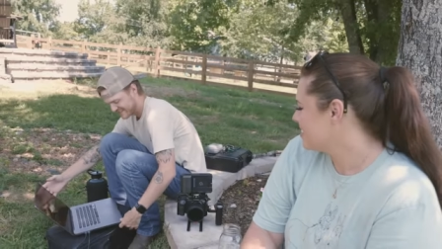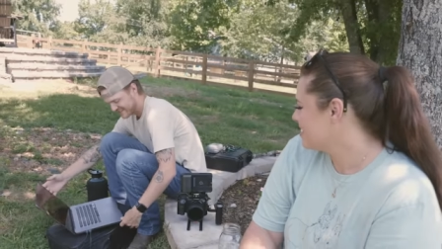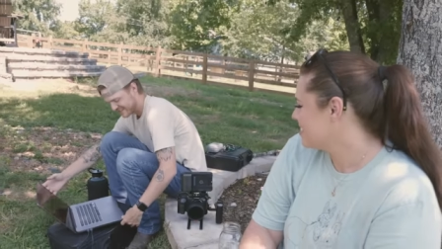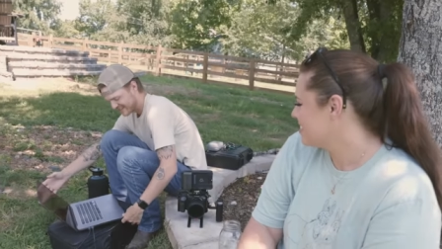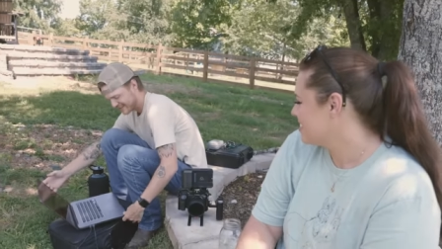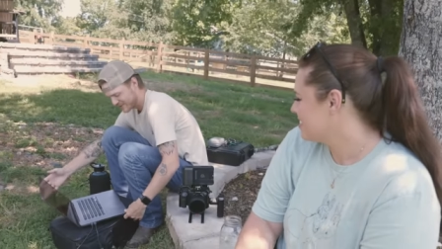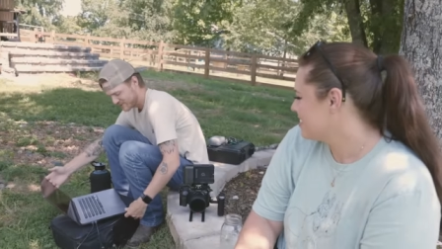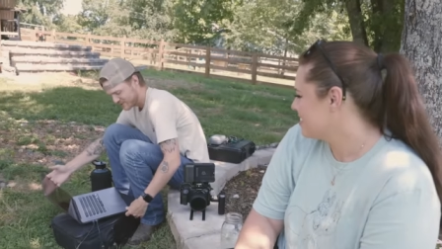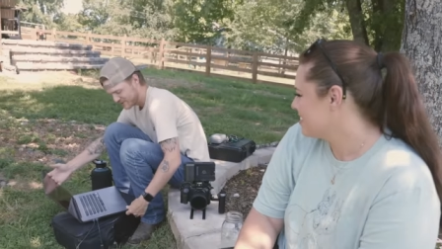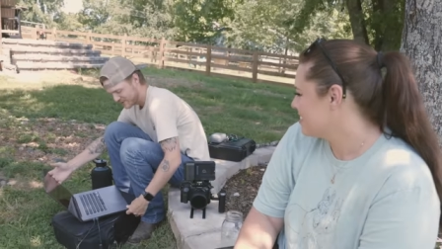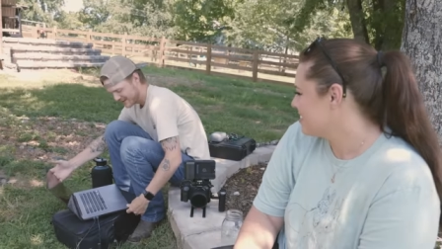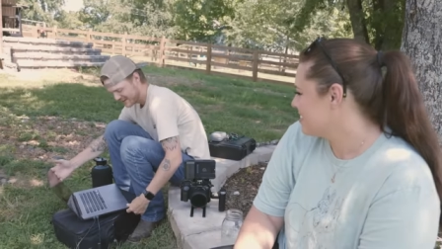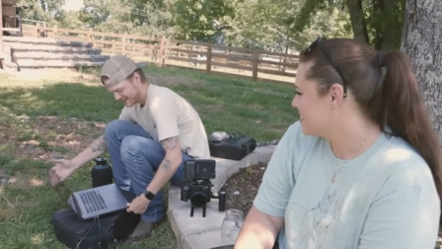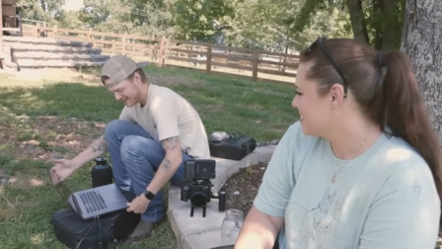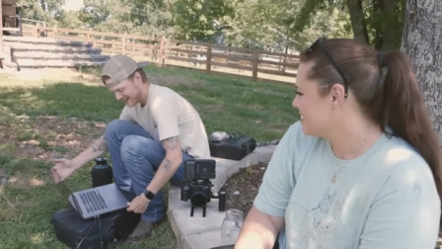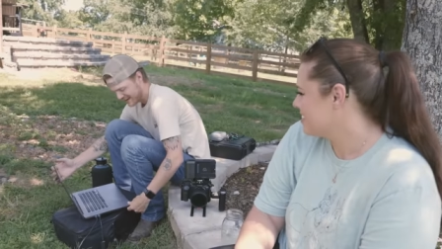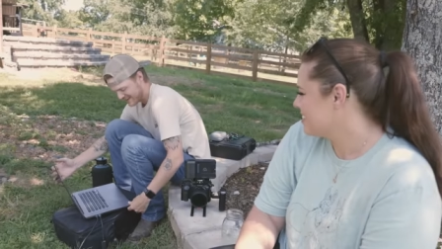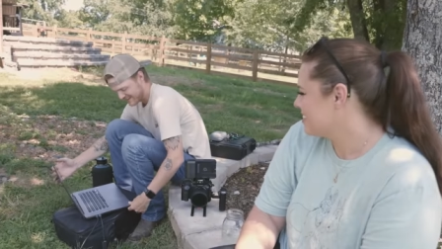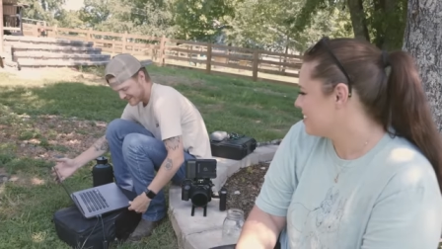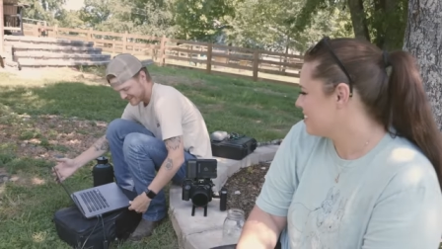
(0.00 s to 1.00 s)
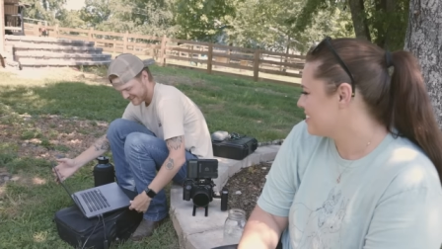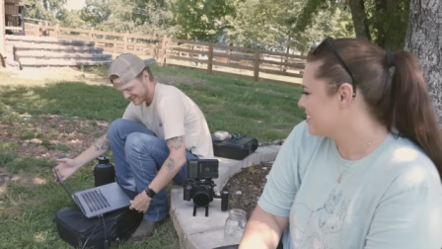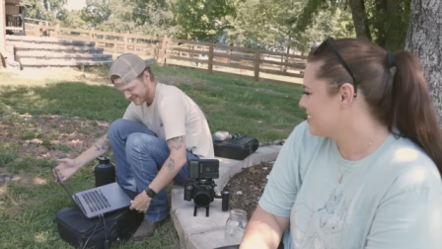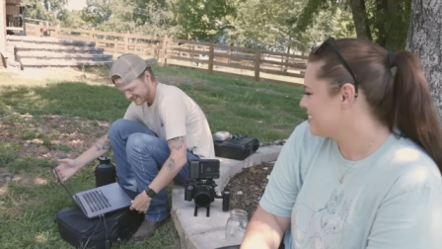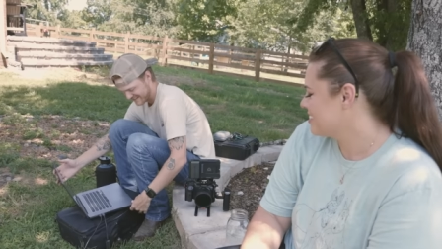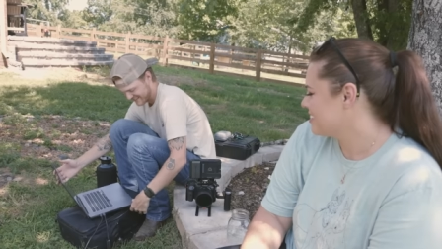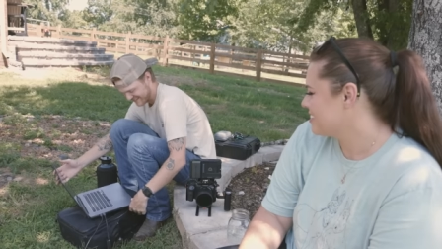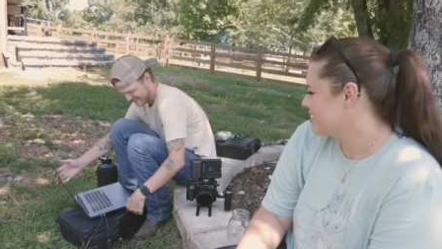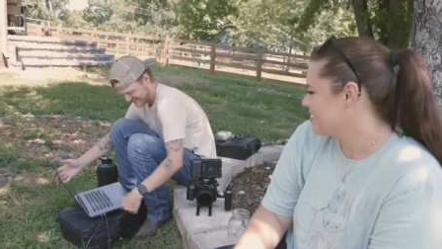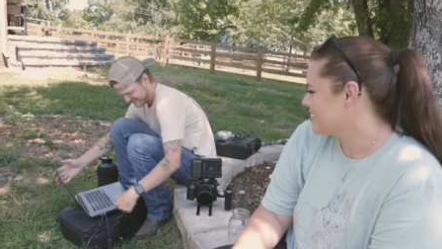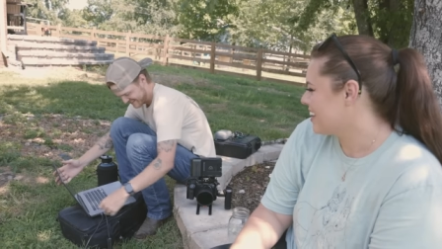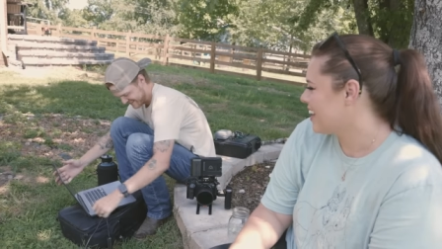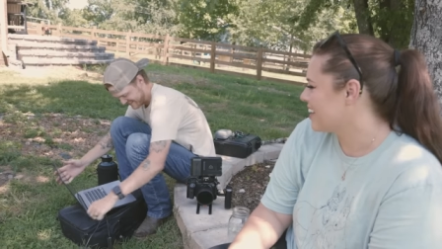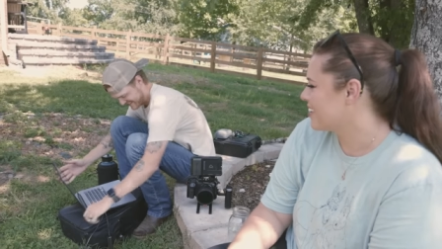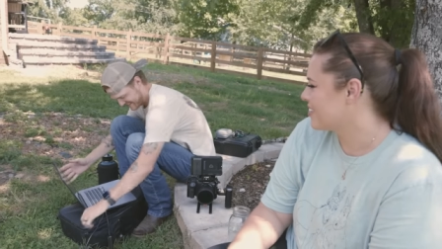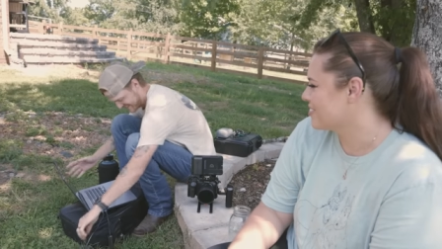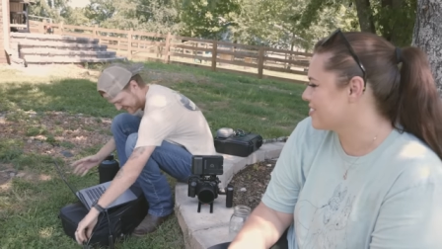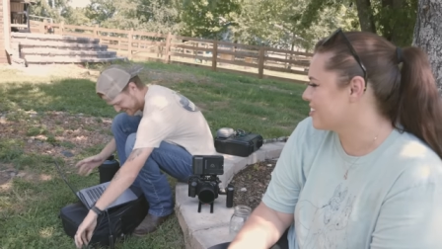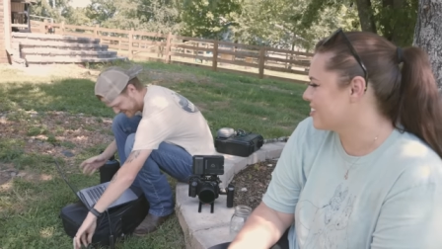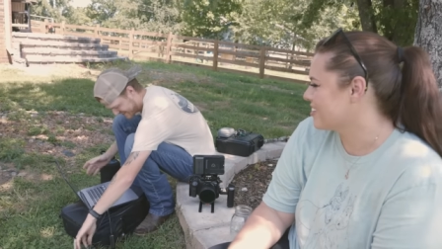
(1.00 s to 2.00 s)
How do you breed it out? I
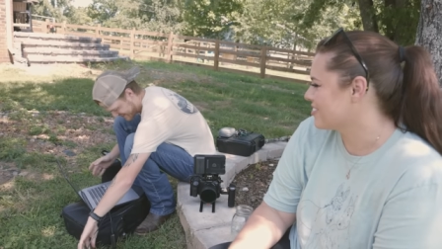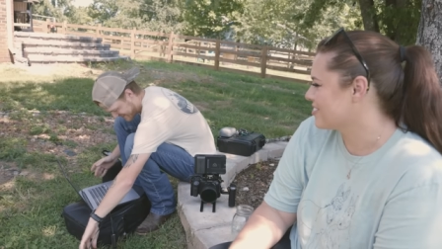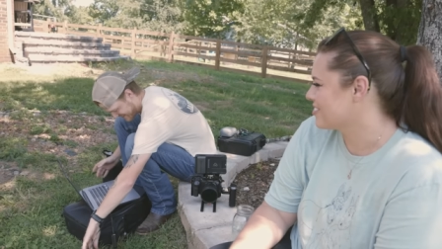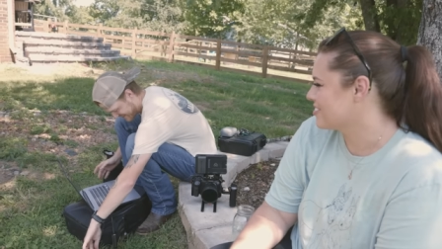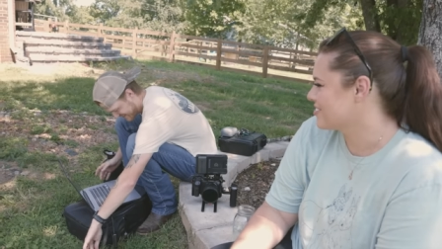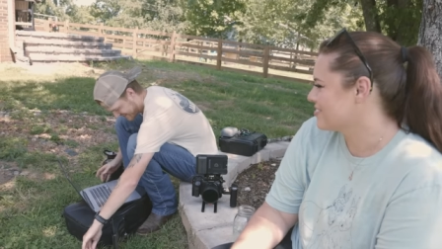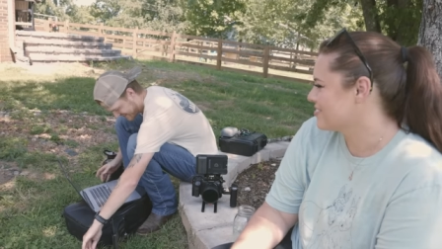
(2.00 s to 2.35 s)
don't know.